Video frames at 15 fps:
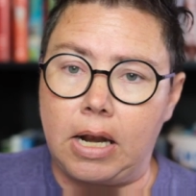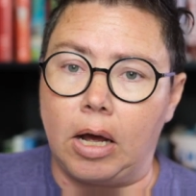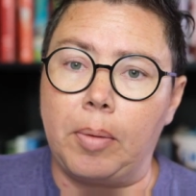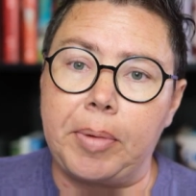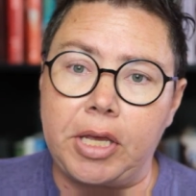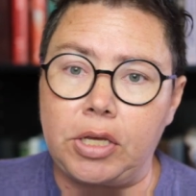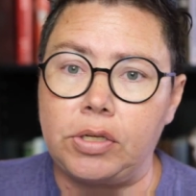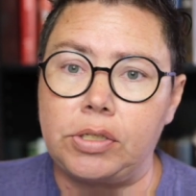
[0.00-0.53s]
I'll
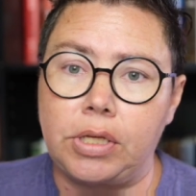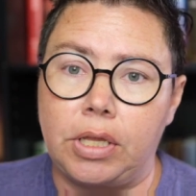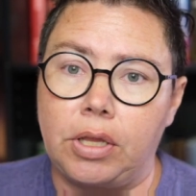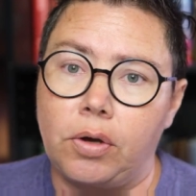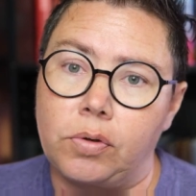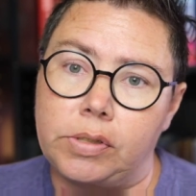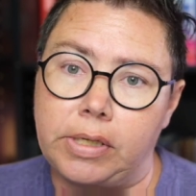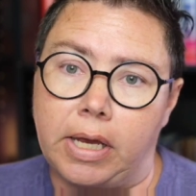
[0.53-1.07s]
be using
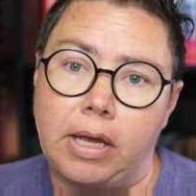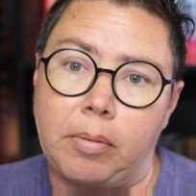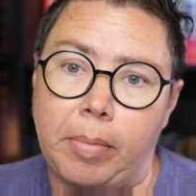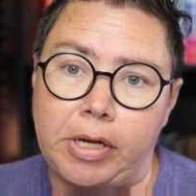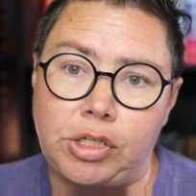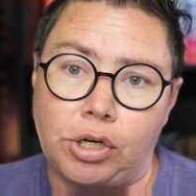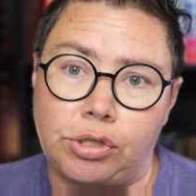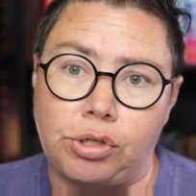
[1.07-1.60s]
those in
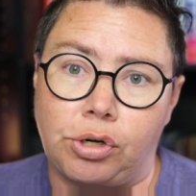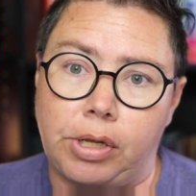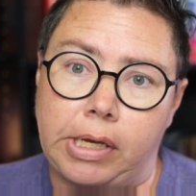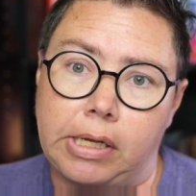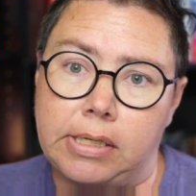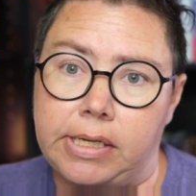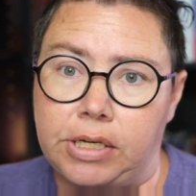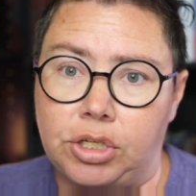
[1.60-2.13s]
my junk
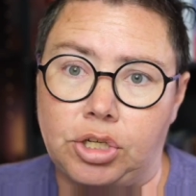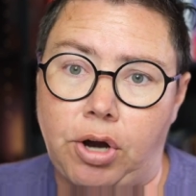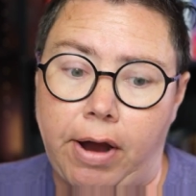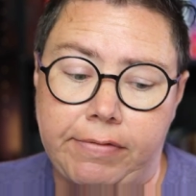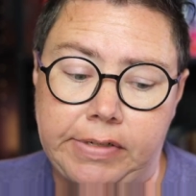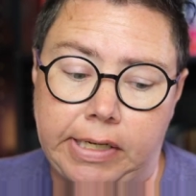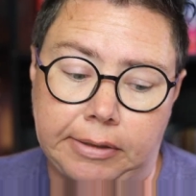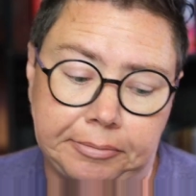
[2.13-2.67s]
journaling slash
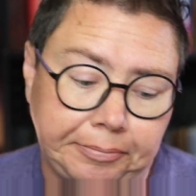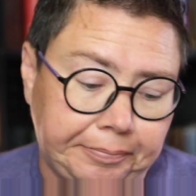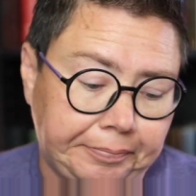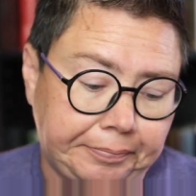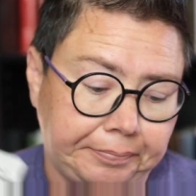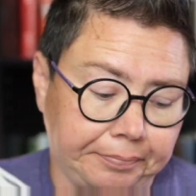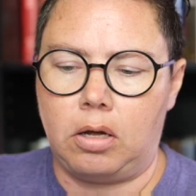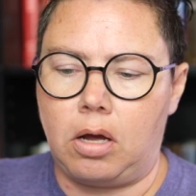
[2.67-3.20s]
crafting.
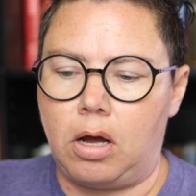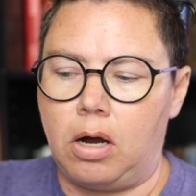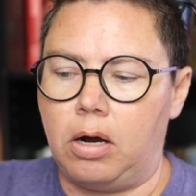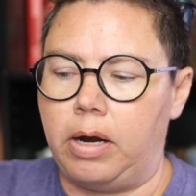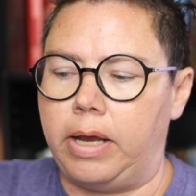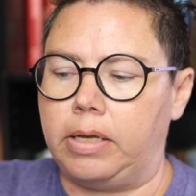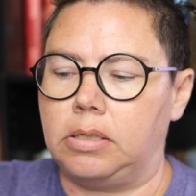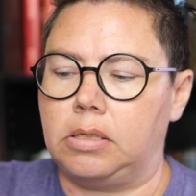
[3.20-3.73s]
All
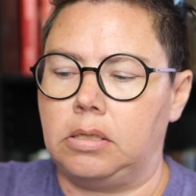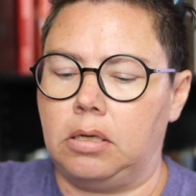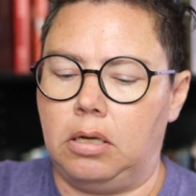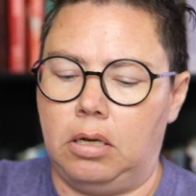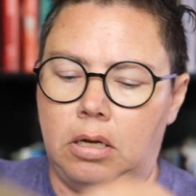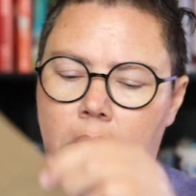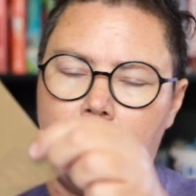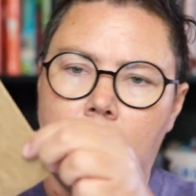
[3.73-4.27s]
right,
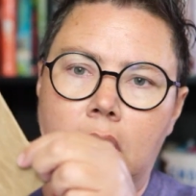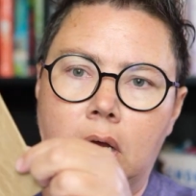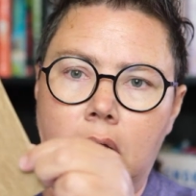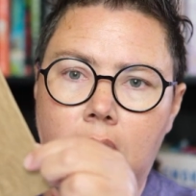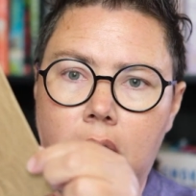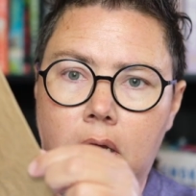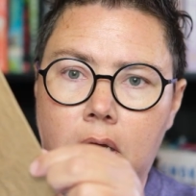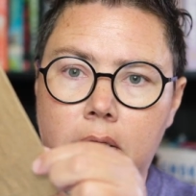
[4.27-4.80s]

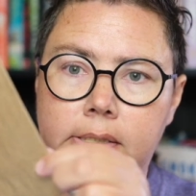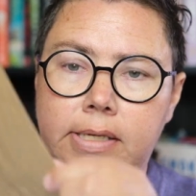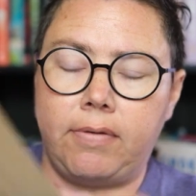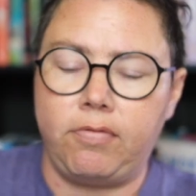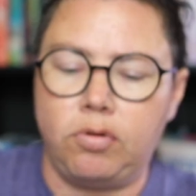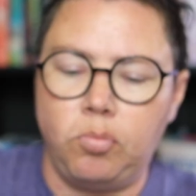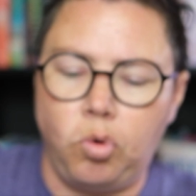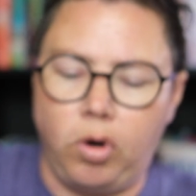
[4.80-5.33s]

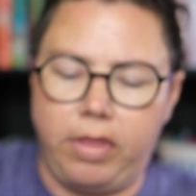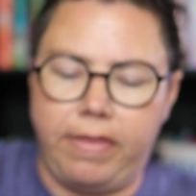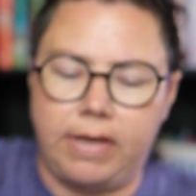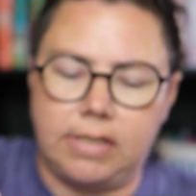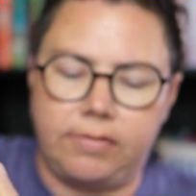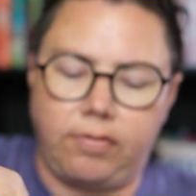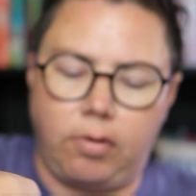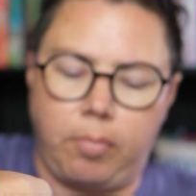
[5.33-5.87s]
several more
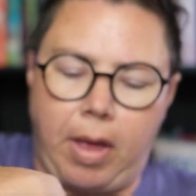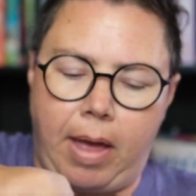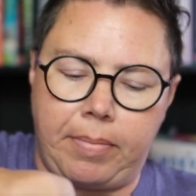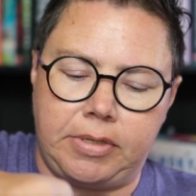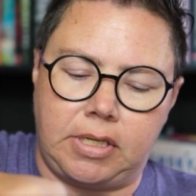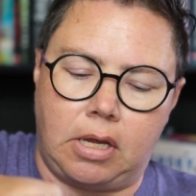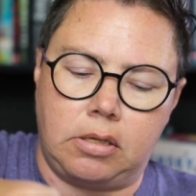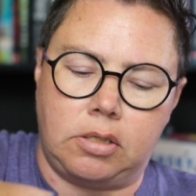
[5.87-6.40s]
things from
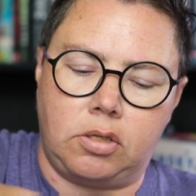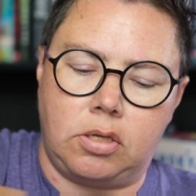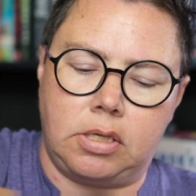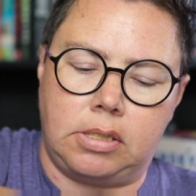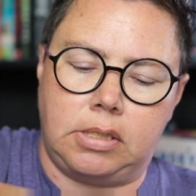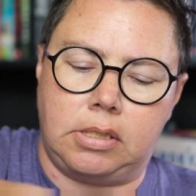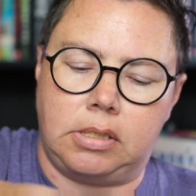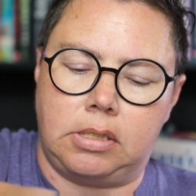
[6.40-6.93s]
Amazon. So
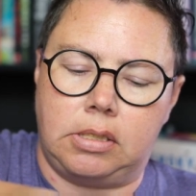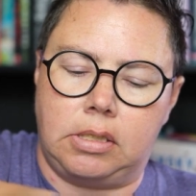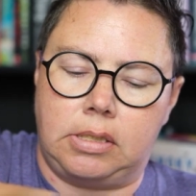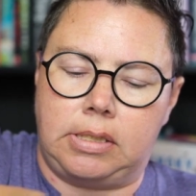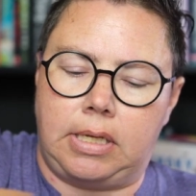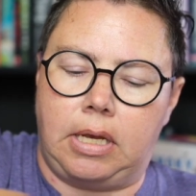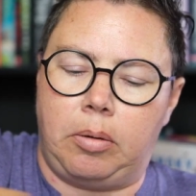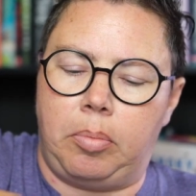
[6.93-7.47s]
this is
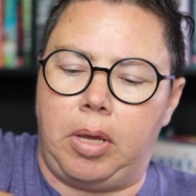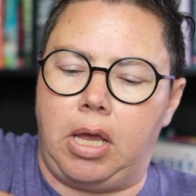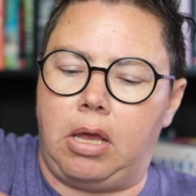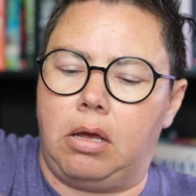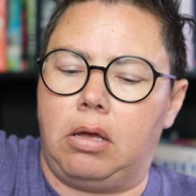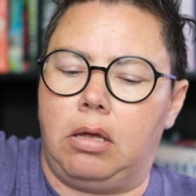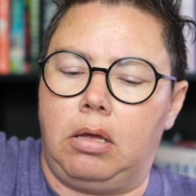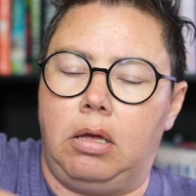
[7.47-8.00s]
just gonna be
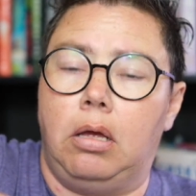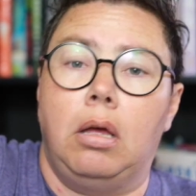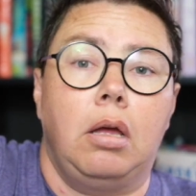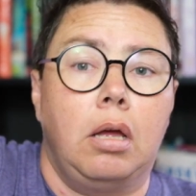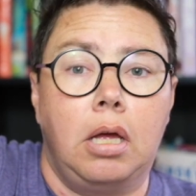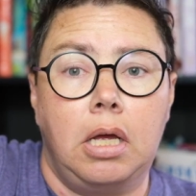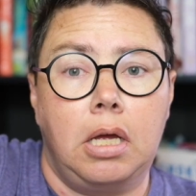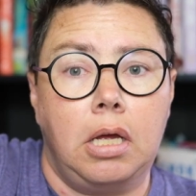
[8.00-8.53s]

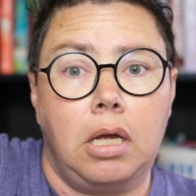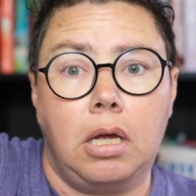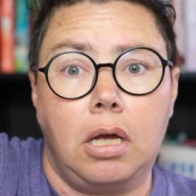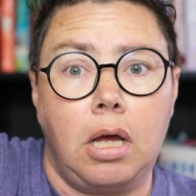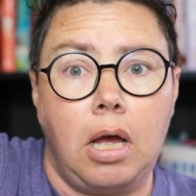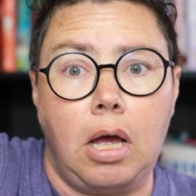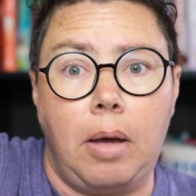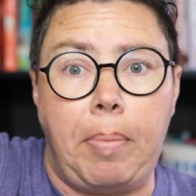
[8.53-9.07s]

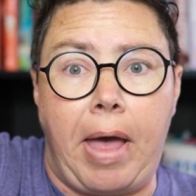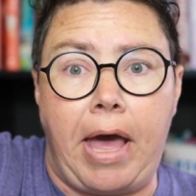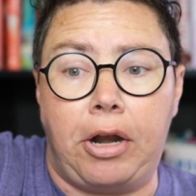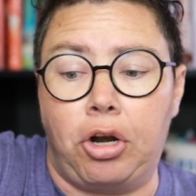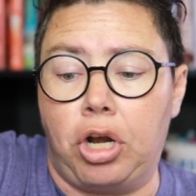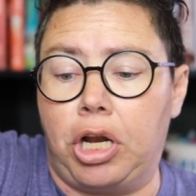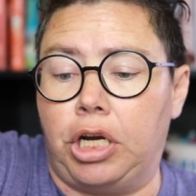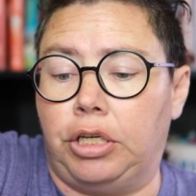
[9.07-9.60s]
a
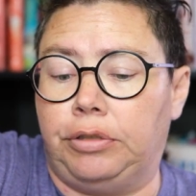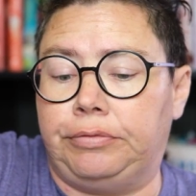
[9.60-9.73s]
pattern here.